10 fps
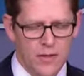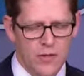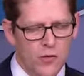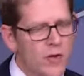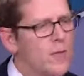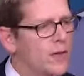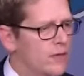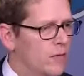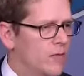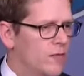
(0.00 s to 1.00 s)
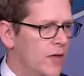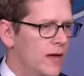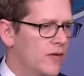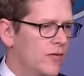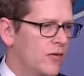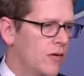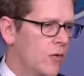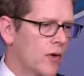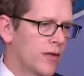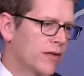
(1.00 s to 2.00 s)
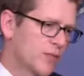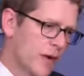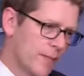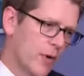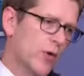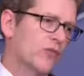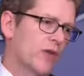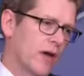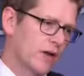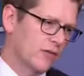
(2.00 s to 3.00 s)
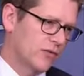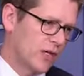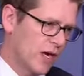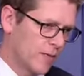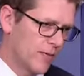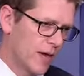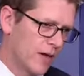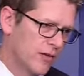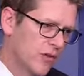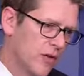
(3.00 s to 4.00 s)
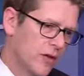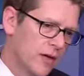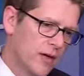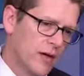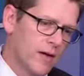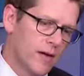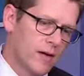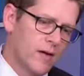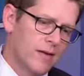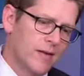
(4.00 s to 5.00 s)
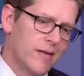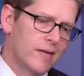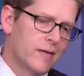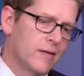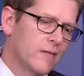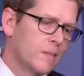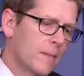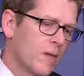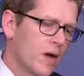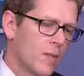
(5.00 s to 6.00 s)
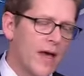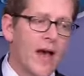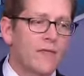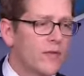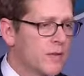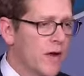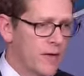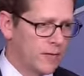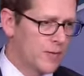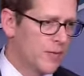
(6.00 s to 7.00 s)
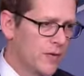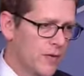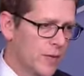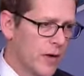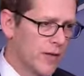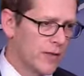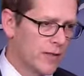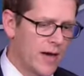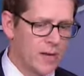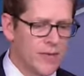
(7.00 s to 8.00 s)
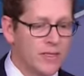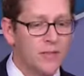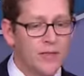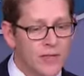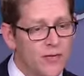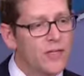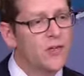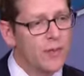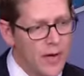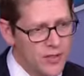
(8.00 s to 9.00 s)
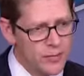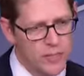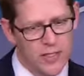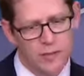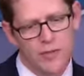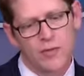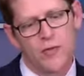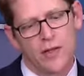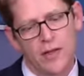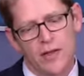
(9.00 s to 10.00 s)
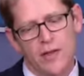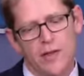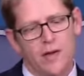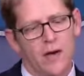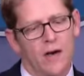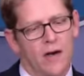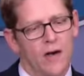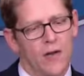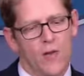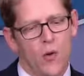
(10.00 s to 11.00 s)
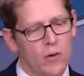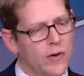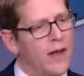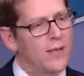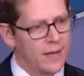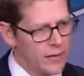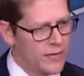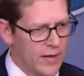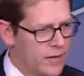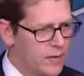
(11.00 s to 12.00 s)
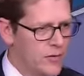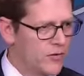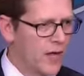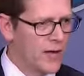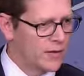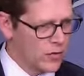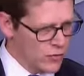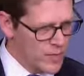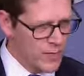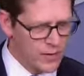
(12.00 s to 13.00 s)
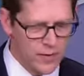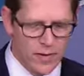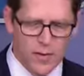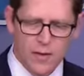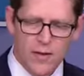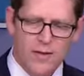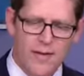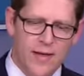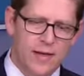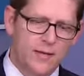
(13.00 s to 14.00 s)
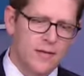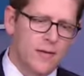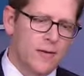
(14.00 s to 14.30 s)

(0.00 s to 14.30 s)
an agreement that reflects a willingness by both sides to compromise on behalf of the American people and the American economy. And he believes it is possible. And he believes that although we're not there yet and there's not an agreement, that